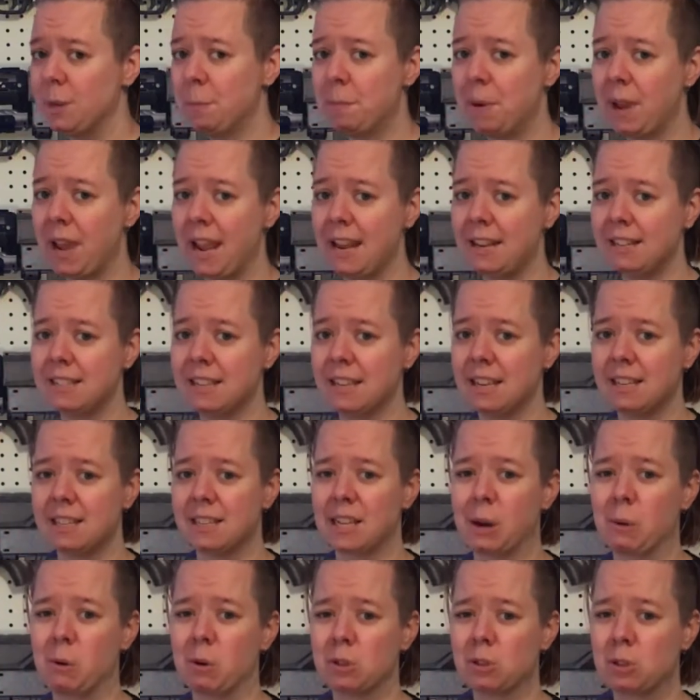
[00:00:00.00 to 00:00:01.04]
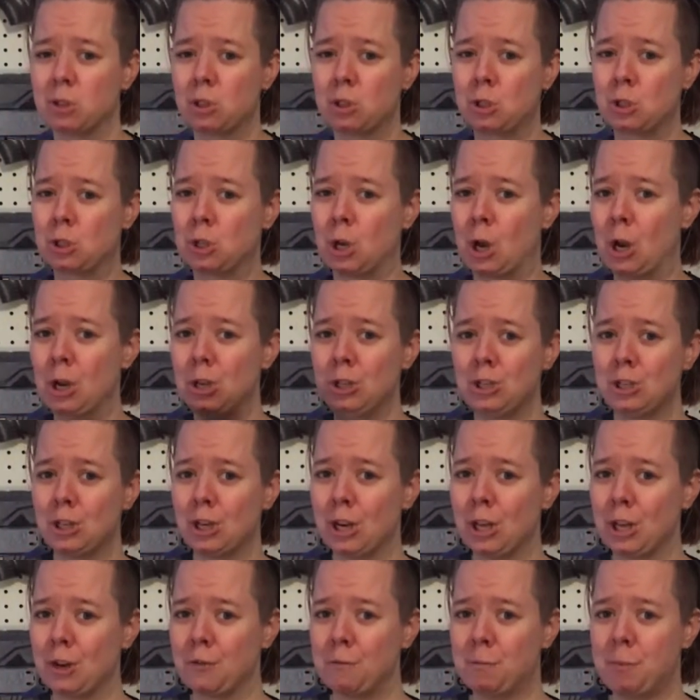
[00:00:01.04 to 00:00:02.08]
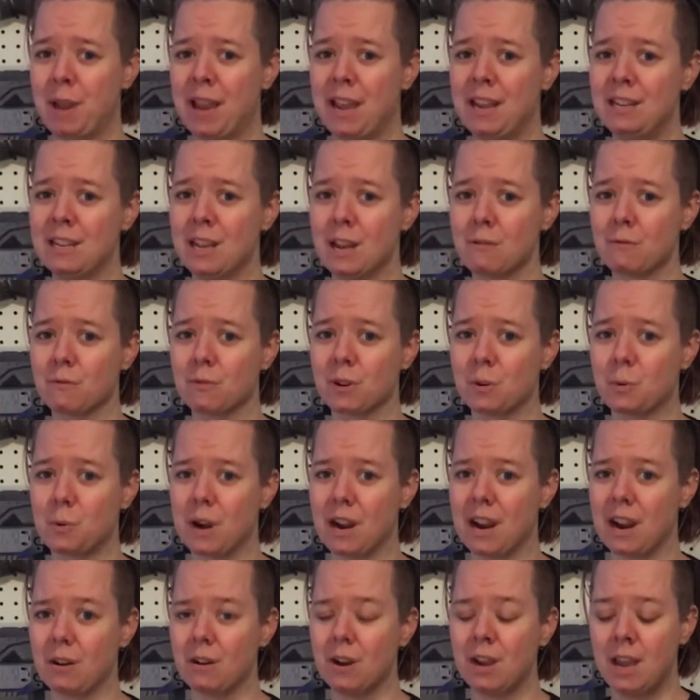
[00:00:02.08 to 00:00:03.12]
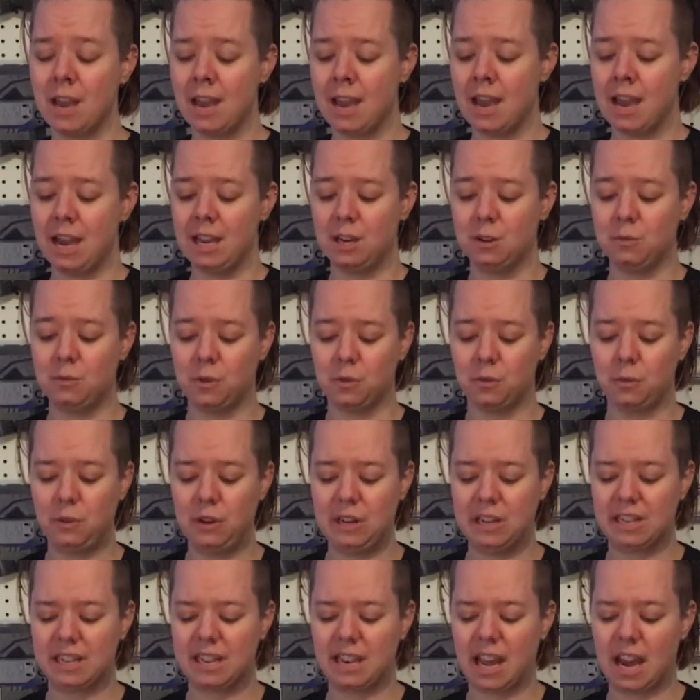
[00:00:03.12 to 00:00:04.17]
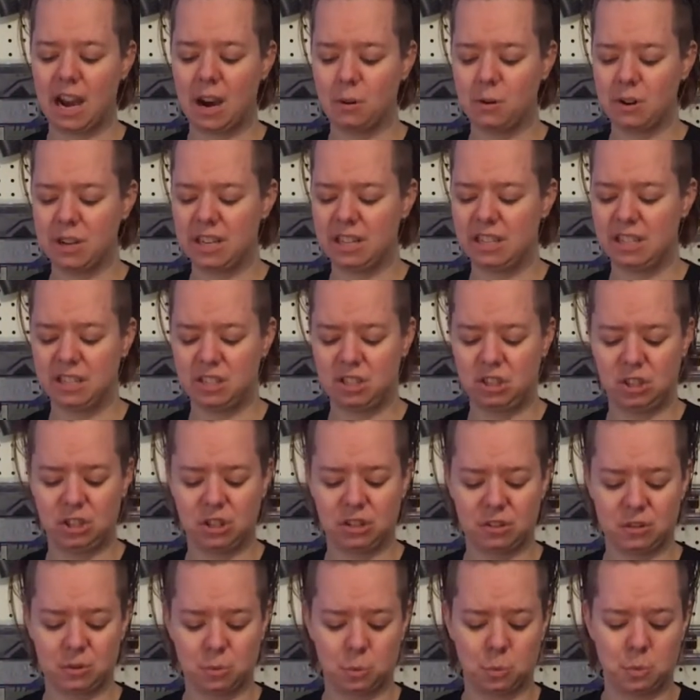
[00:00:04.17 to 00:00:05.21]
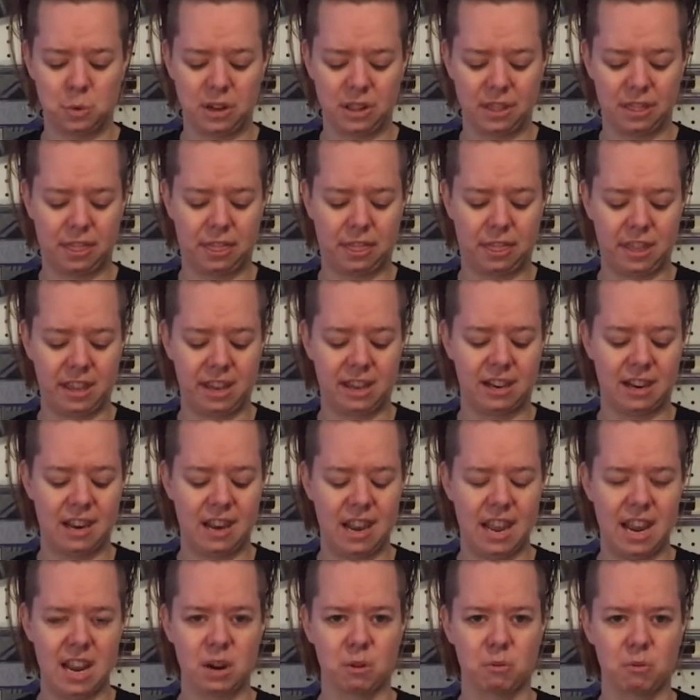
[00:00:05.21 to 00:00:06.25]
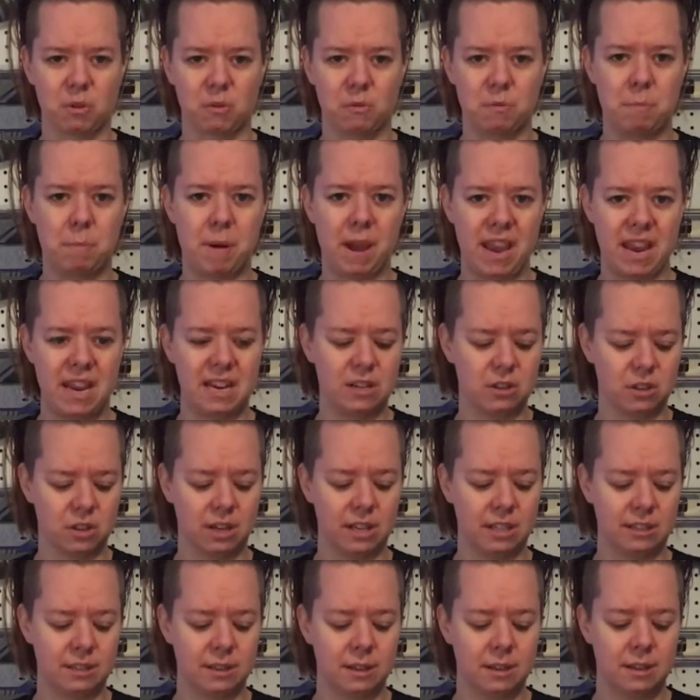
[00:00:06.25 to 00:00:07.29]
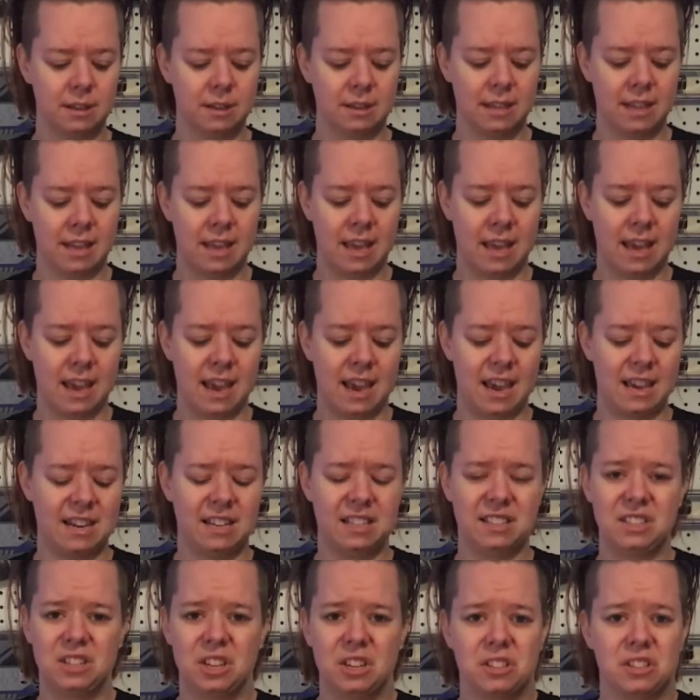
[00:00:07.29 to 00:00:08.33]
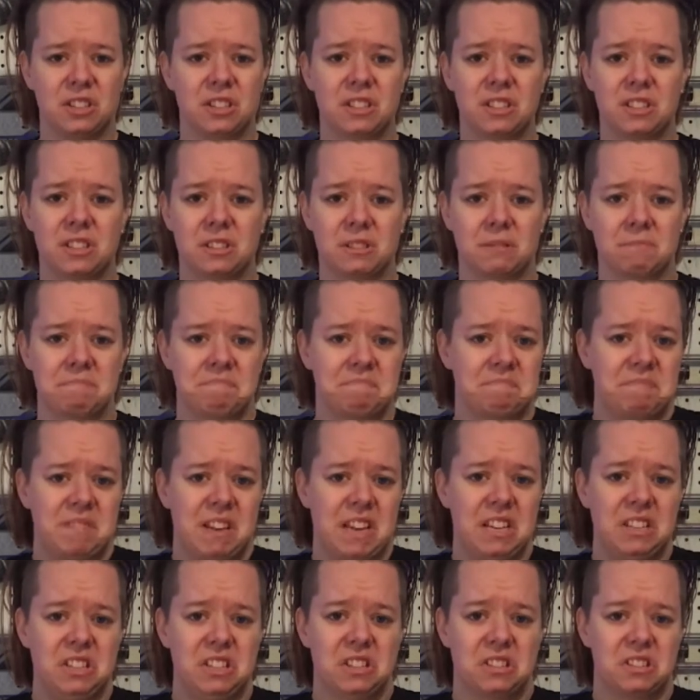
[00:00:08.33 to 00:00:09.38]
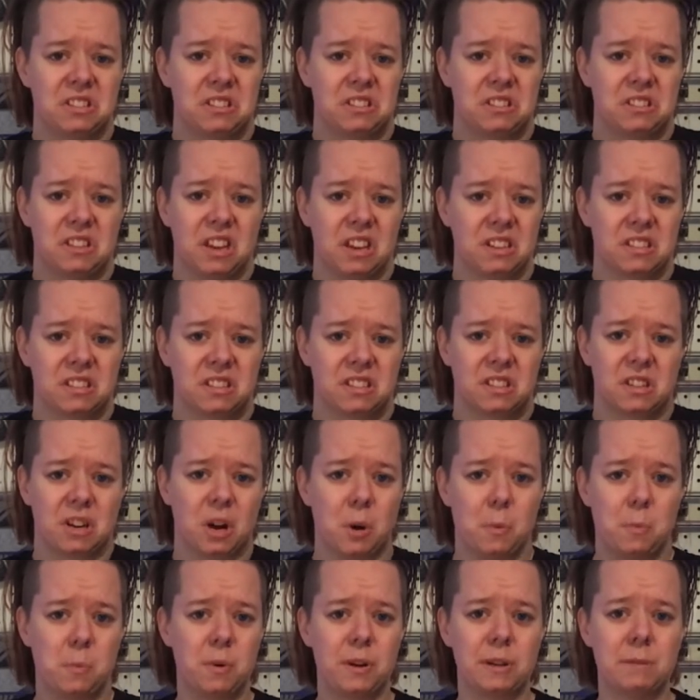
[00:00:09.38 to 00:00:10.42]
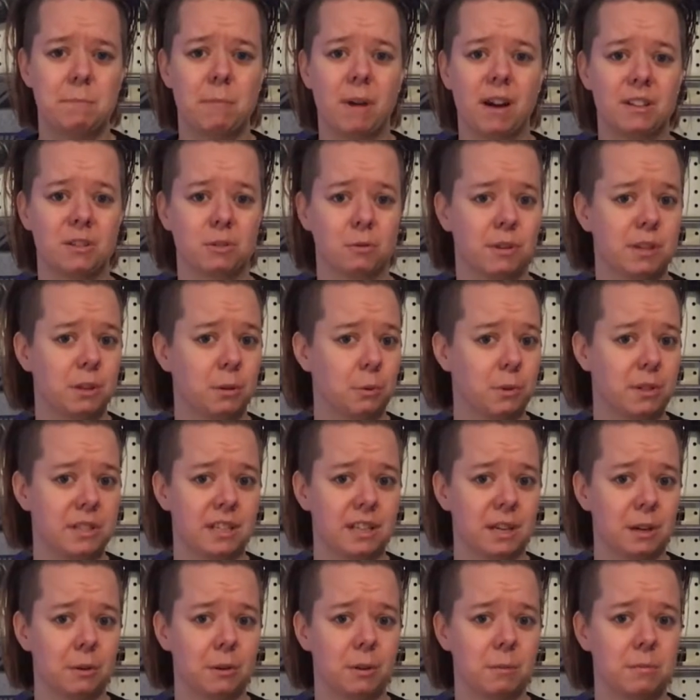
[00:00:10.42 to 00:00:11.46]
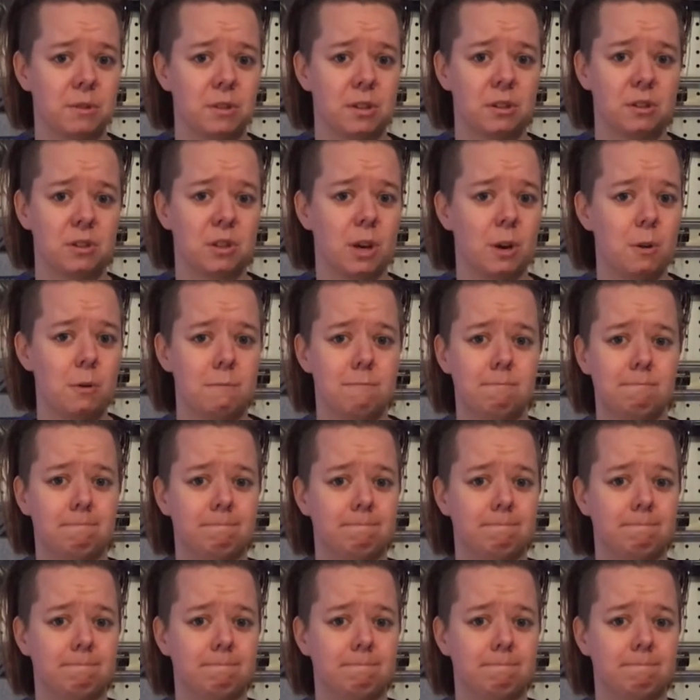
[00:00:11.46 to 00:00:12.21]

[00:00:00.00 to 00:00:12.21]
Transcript: the painting there was such a lot of paint everywhere, and if you feel it now, it is just one thick layer of paint on it, and it just doesn't cope with my 3 criteriums, so